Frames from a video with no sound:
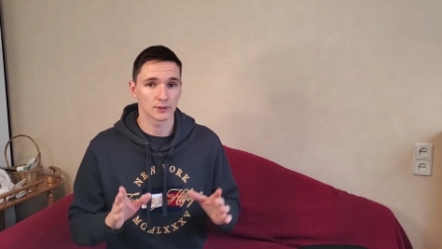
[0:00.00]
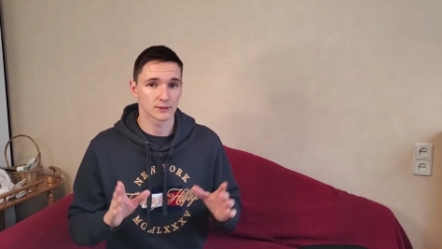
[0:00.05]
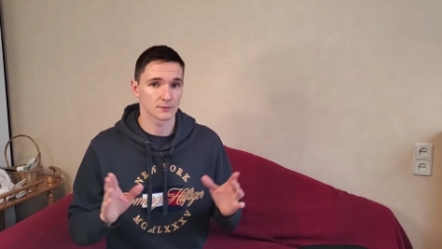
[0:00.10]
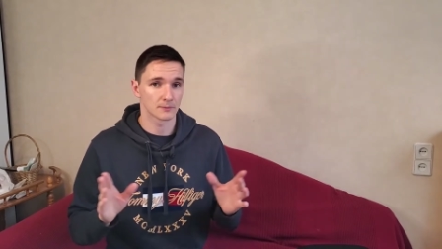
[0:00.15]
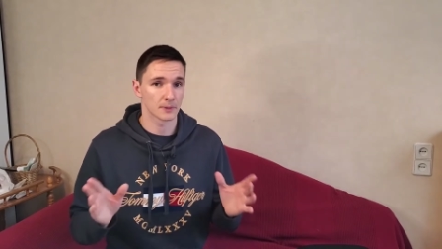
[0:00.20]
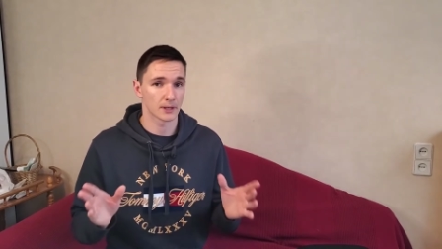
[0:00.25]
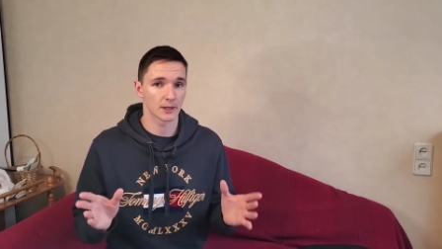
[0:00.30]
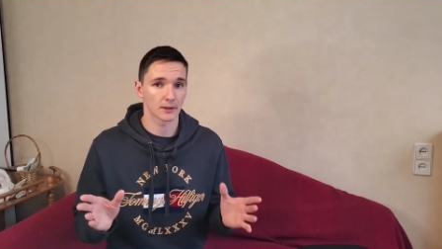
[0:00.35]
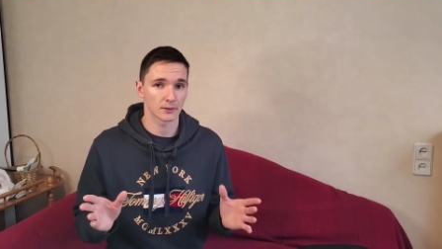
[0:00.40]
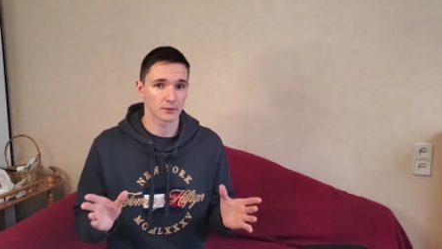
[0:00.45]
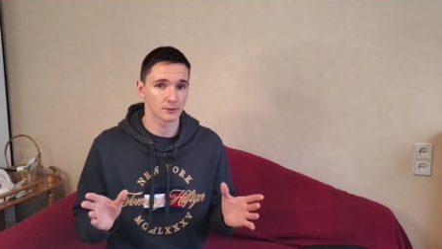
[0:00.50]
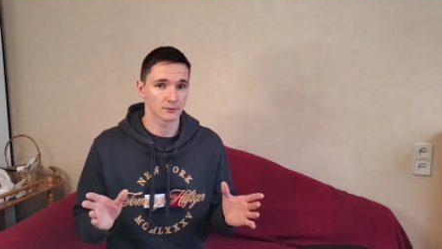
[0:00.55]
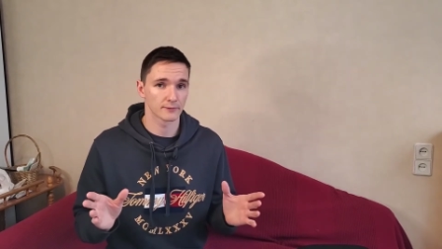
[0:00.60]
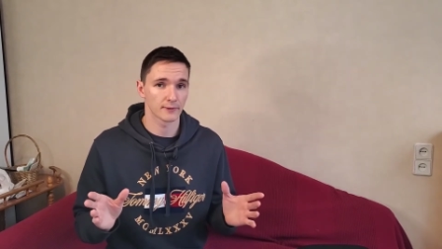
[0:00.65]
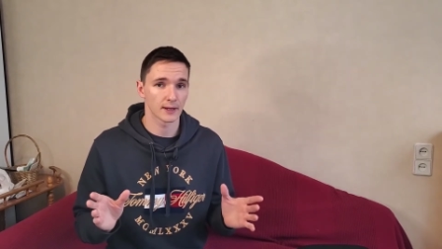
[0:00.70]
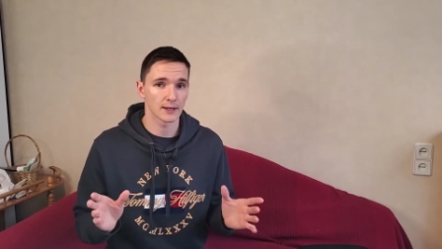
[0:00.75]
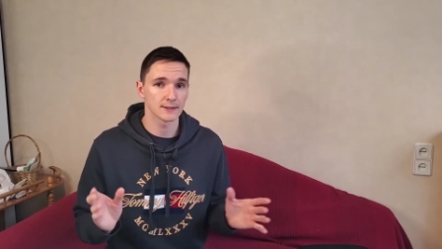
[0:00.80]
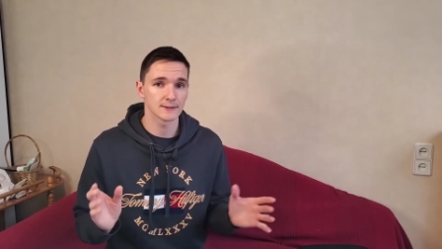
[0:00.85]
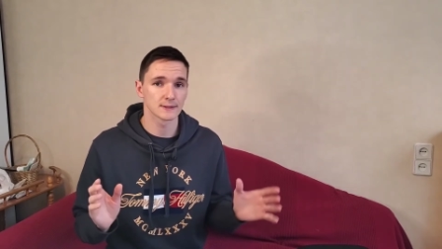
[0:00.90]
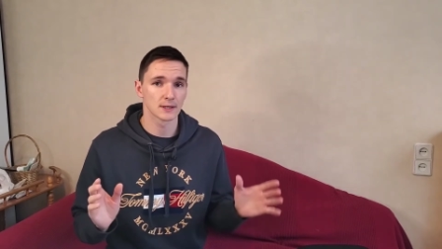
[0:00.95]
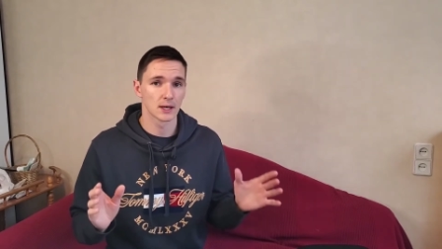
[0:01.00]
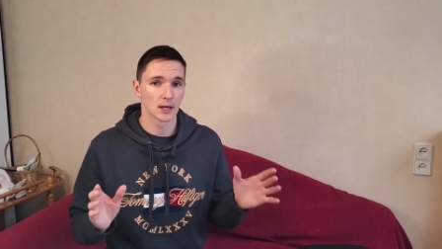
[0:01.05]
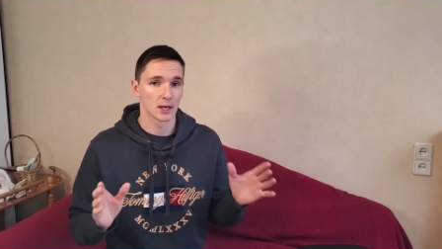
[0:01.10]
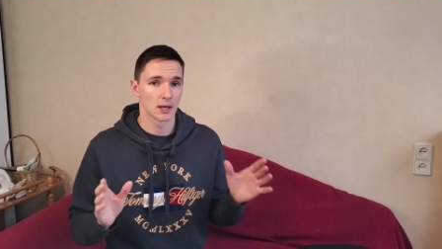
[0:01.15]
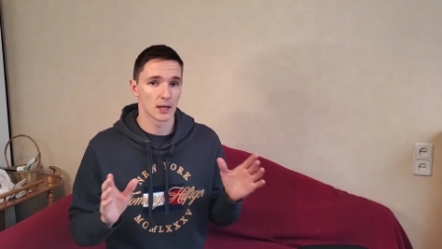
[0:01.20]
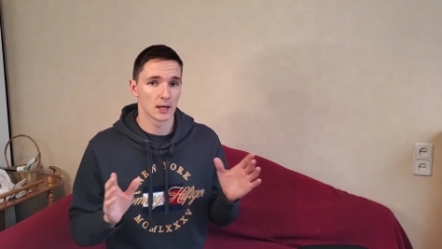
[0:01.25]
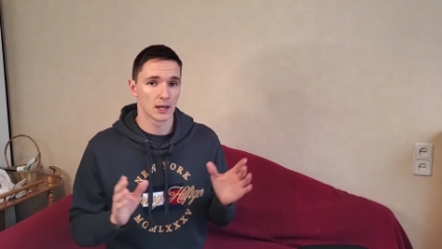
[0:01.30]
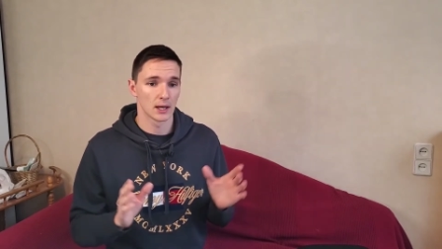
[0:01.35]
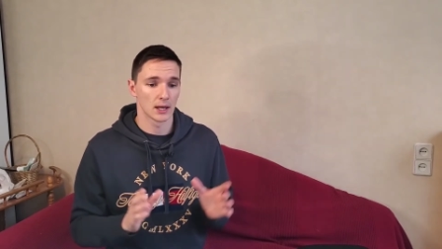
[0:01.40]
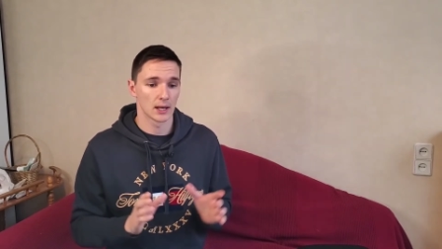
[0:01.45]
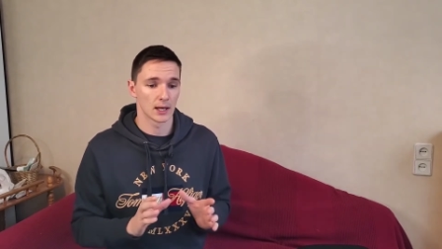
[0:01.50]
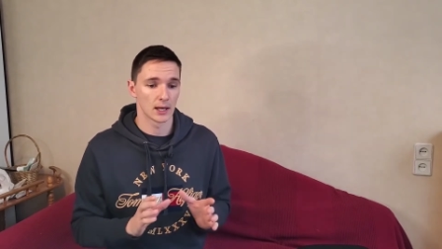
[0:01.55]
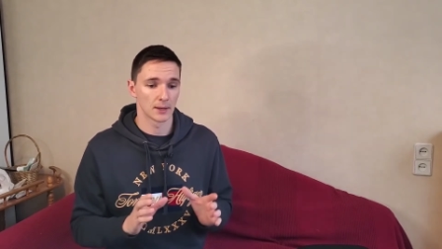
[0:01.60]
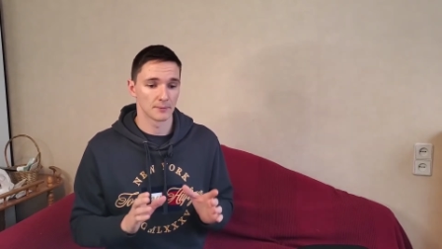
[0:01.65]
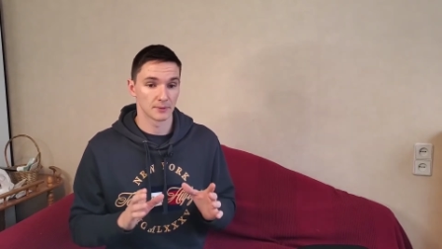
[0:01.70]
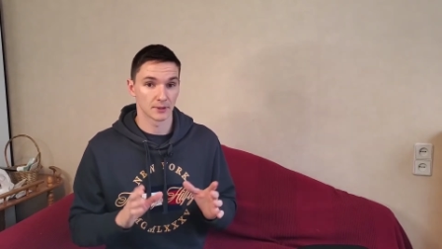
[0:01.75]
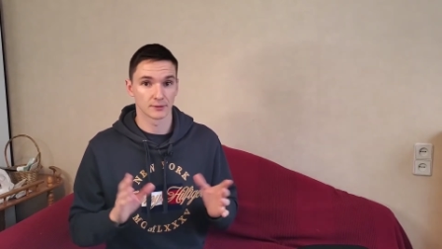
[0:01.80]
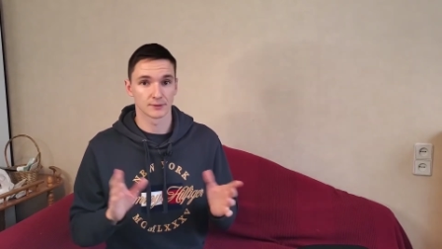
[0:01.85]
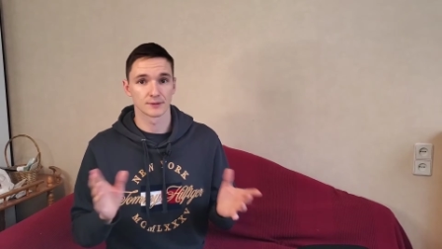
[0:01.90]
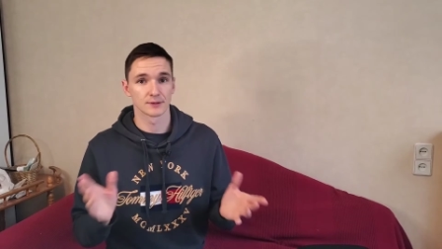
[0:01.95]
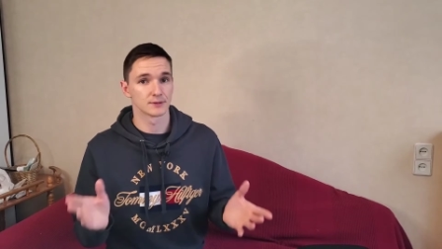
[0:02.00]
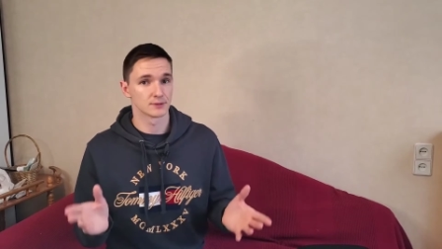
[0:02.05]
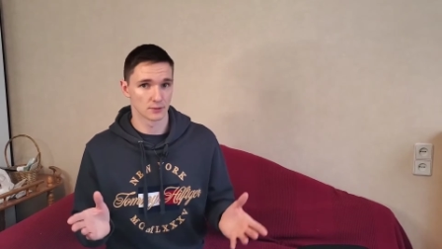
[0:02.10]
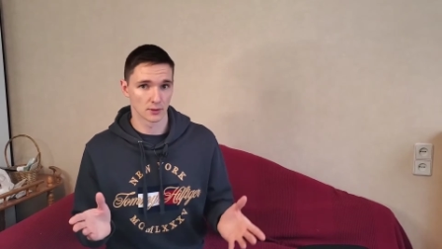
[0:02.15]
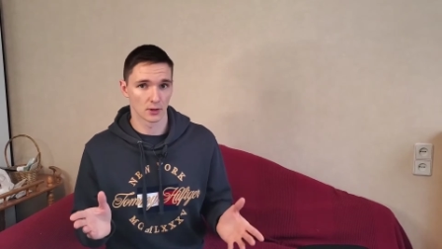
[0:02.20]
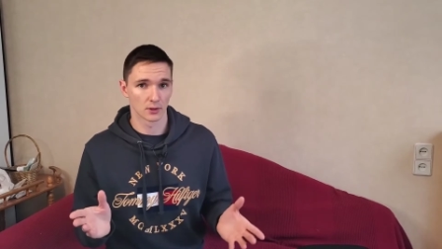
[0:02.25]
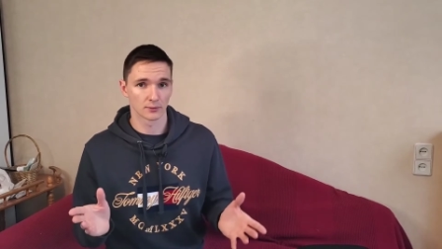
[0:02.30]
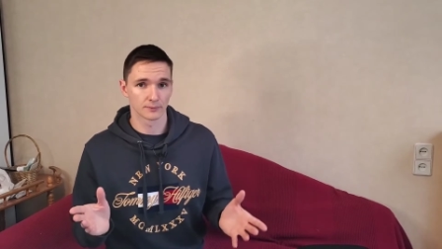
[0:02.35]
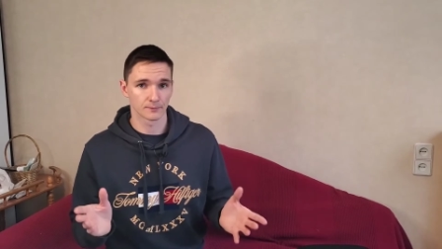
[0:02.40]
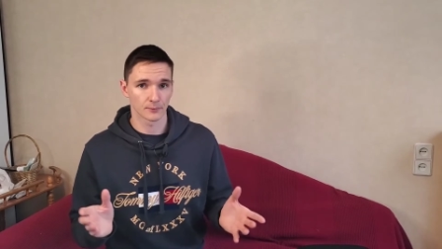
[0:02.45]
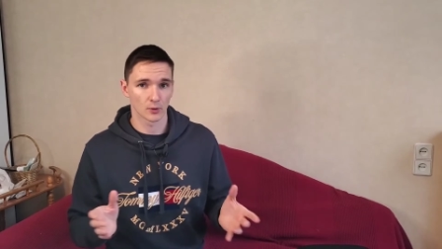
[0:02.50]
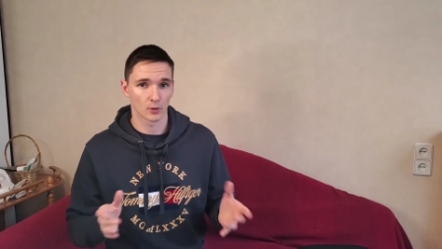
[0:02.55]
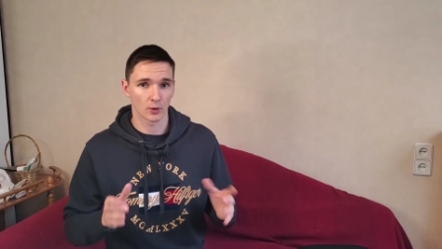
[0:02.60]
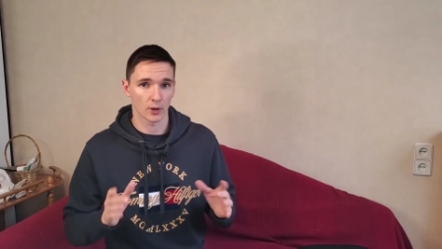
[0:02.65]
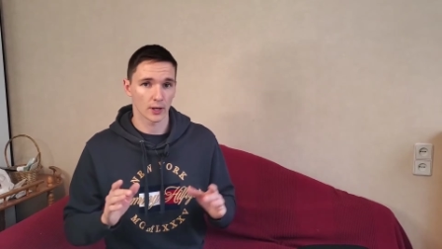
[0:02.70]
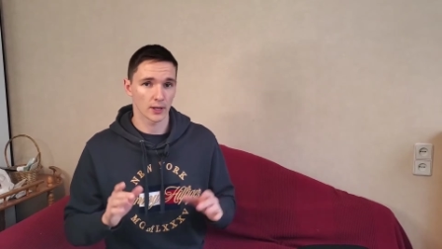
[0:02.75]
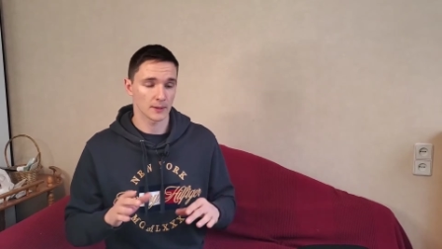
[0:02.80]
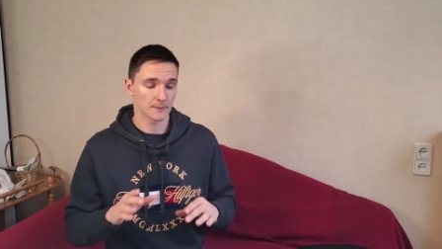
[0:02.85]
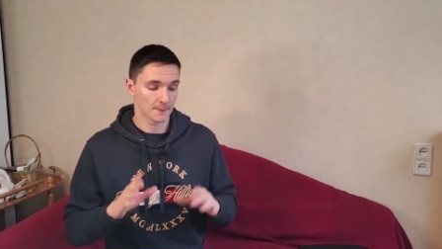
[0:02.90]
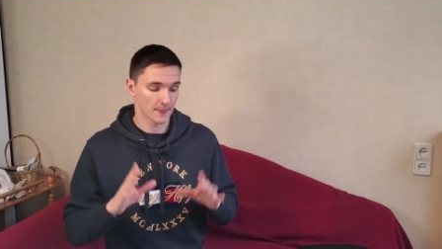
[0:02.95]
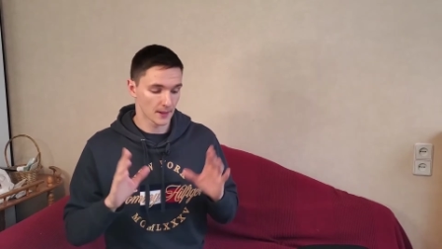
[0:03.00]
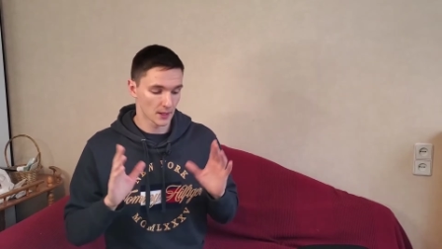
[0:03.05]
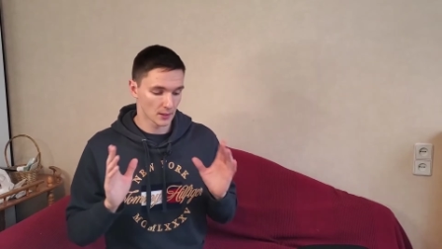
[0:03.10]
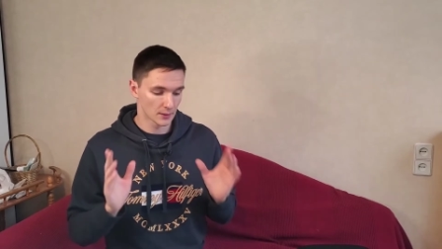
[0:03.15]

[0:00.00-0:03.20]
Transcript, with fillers: as a medical advice uh, because it's not, okay?